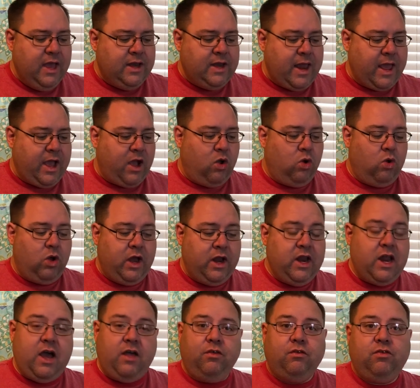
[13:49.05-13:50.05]
Now,
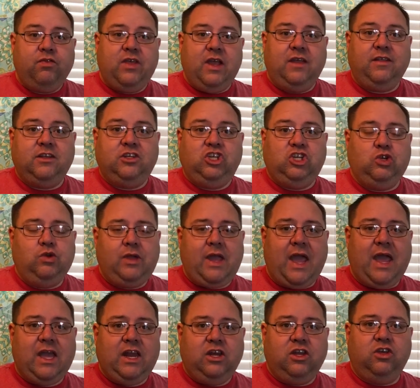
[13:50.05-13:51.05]
another thing that you
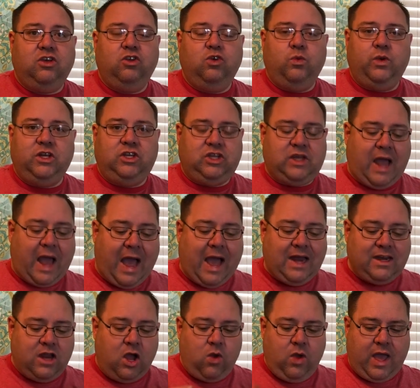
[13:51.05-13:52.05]
can do, which I
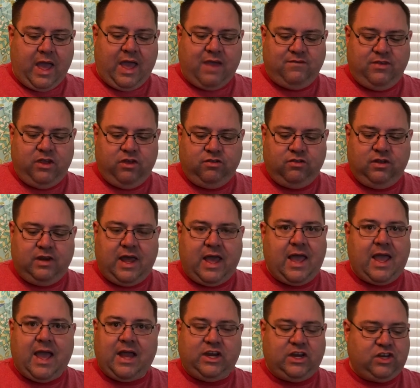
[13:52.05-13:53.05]
don't have here
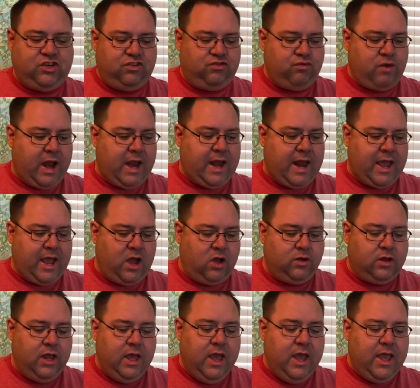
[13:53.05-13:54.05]
today, I just ran out,